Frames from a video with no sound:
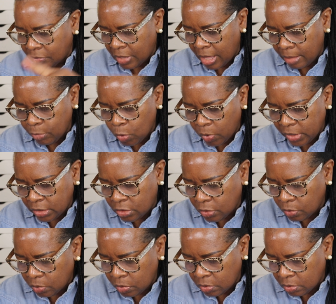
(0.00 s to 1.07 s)
I'm going
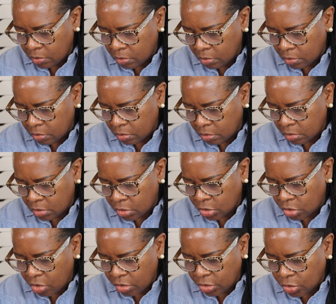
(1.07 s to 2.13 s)
to
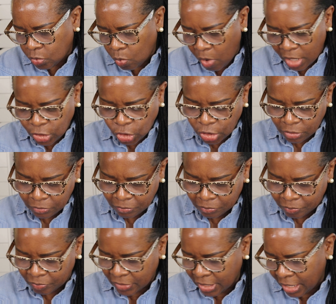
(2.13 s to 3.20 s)
start swatching.
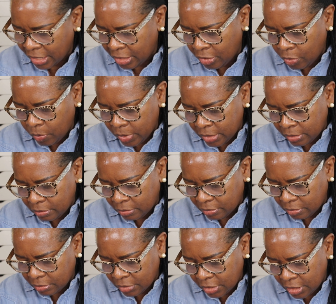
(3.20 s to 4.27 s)
I knew it.
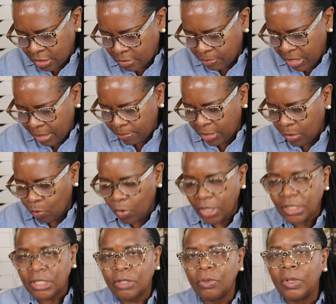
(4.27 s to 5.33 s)
This made me
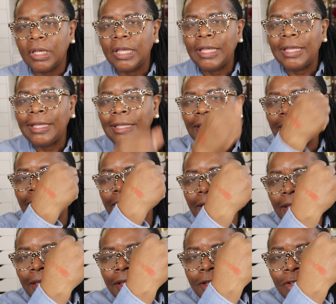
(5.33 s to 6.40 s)
want to get
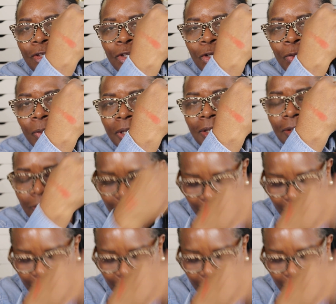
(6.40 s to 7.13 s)
into it.